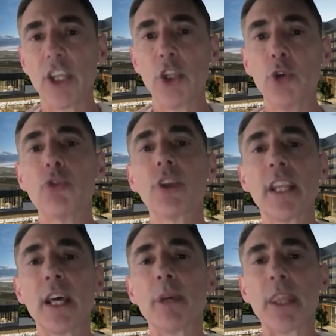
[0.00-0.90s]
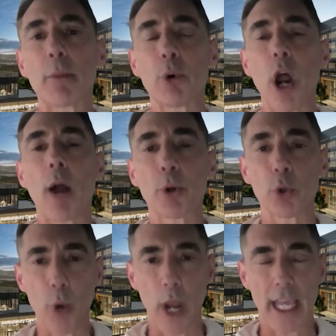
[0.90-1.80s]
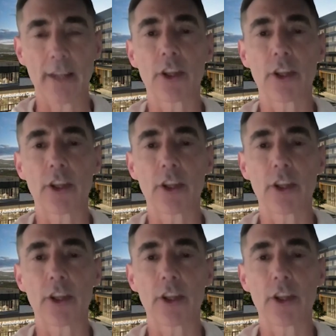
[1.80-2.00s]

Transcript: using them in the proper way,